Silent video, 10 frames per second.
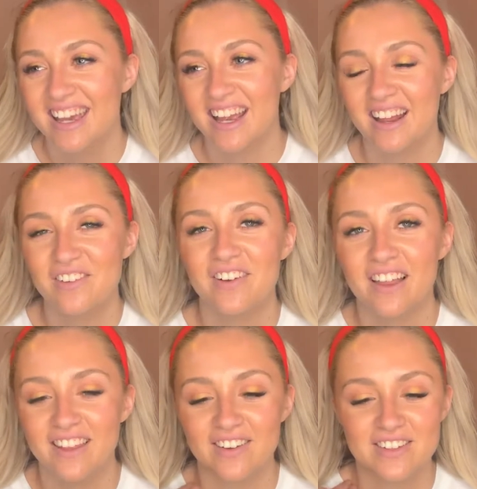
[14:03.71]
Kind of
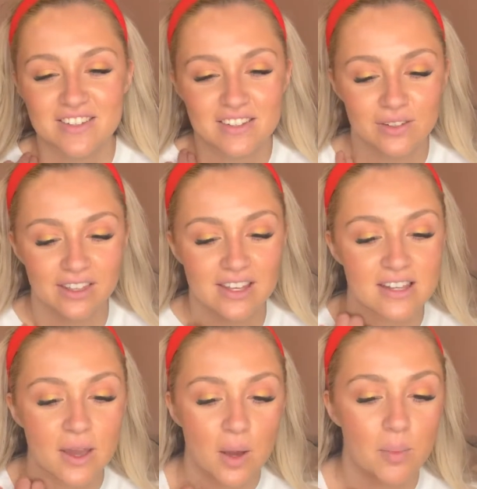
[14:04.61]
forgot that I was doing this,
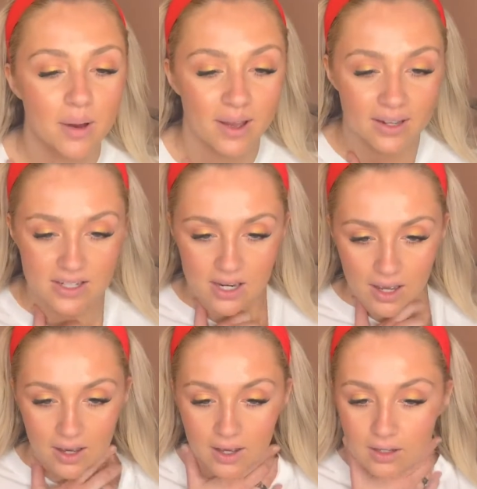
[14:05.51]
but
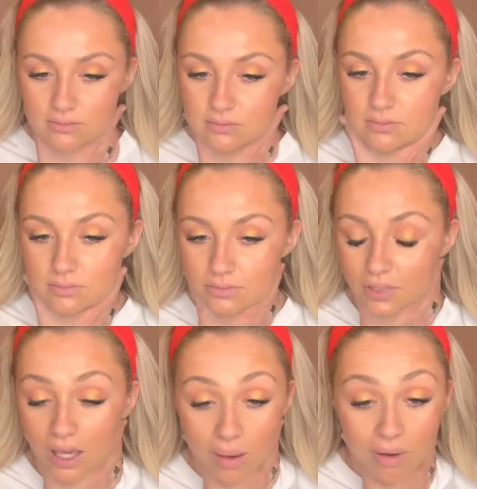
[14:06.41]
yeah,